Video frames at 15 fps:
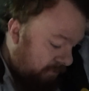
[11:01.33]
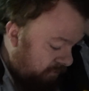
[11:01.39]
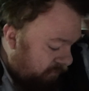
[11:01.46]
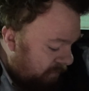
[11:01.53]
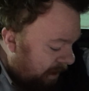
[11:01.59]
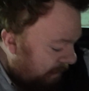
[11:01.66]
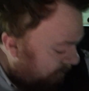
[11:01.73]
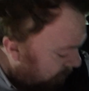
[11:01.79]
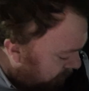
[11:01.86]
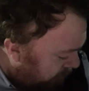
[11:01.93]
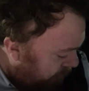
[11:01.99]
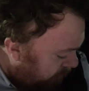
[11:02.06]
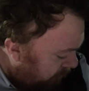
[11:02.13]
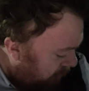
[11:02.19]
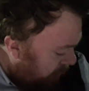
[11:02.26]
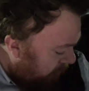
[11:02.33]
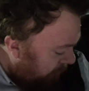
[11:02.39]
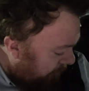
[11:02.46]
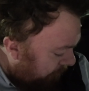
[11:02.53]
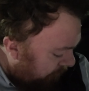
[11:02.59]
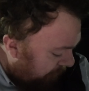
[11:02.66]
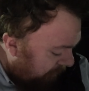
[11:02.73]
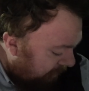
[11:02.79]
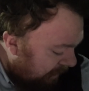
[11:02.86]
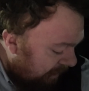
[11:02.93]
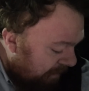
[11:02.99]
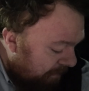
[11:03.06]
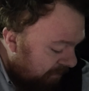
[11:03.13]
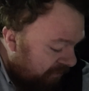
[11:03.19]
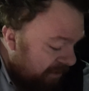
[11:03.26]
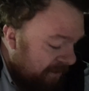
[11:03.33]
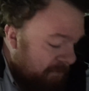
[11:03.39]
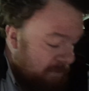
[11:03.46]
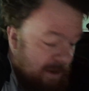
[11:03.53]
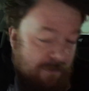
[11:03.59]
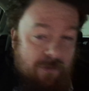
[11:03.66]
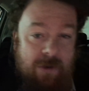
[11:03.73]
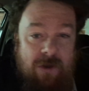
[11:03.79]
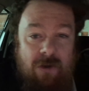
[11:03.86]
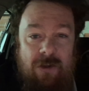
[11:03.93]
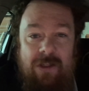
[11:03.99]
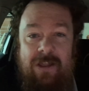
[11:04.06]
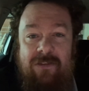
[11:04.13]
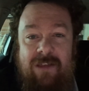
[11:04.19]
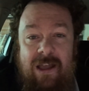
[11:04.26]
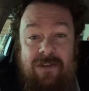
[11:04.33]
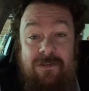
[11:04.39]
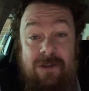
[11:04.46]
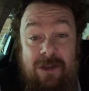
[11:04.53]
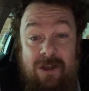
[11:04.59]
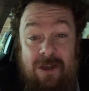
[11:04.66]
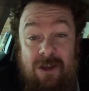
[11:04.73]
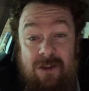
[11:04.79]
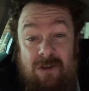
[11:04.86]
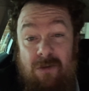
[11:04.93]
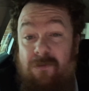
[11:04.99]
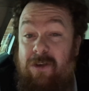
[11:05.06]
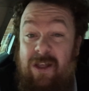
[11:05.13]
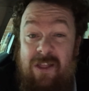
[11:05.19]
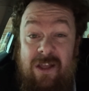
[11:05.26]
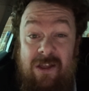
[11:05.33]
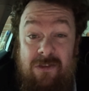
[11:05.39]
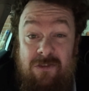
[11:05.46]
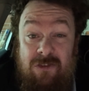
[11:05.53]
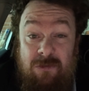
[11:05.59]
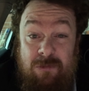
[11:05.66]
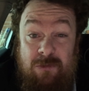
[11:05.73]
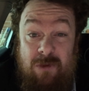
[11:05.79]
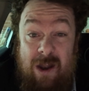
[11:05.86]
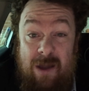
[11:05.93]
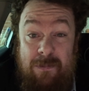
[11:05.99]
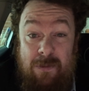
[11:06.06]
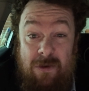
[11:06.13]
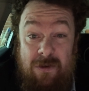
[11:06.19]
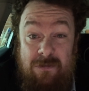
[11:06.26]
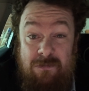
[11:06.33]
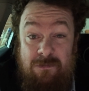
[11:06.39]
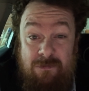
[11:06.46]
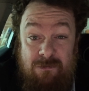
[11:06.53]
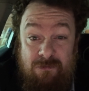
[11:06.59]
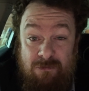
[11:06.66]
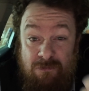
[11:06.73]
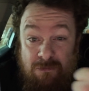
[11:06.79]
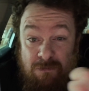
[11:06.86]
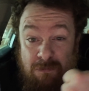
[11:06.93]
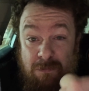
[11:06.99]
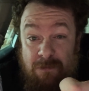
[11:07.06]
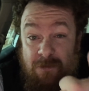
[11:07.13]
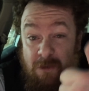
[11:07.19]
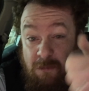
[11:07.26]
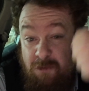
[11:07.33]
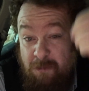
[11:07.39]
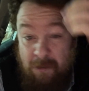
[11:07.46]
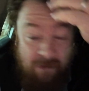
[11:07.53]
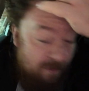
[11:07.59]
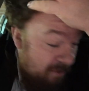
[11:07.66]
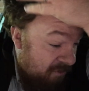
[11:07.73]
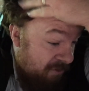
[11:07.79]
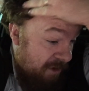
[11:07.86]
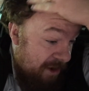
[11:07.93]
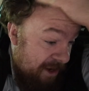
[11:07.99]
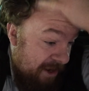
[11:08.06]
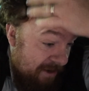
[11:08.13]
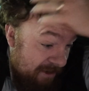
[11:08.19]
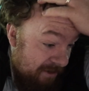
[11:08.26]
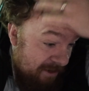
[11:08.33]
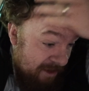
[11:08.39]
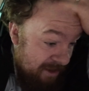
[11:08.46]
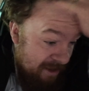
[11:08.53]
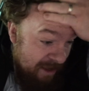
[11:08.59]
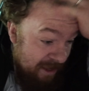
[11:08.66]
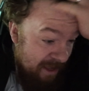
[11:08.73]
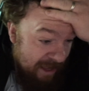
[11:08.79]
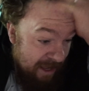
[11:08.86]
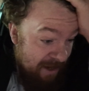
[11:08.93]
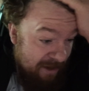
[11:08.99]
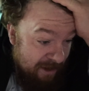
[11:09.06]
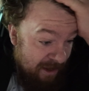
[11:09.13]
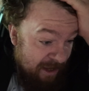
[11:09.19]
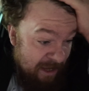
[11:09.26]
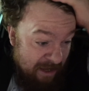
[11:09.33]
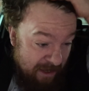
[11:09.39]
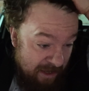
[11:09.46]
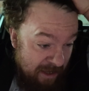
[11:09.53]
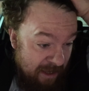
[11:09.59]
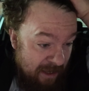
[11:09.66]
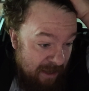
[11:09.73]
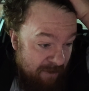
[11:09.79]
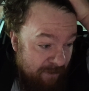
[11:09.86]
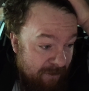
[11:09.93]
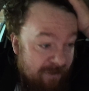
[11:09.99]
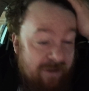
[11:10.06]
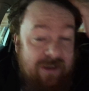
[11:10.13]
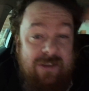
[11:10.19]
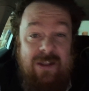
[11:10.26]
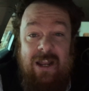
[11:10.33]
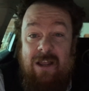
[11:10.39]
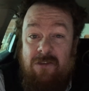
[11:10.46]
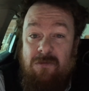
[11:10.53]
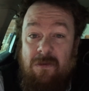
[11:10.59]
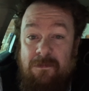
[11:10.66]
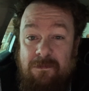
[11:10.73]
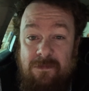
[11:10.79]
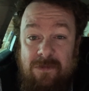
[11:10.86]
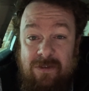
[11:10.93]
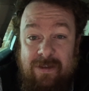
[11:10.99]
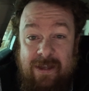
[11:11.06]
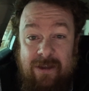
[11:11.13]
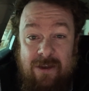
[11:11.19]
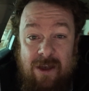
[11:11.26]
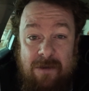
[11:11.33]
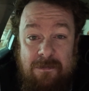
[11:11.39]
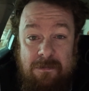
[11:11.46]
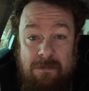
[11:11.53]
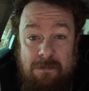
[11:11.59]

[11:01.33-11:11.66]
driver look thingy-majig, whatever we call it these days. Don't forget to hit the subscribe button, thumbs up if you enjoyed it, and we'll see you in the next one. Take care.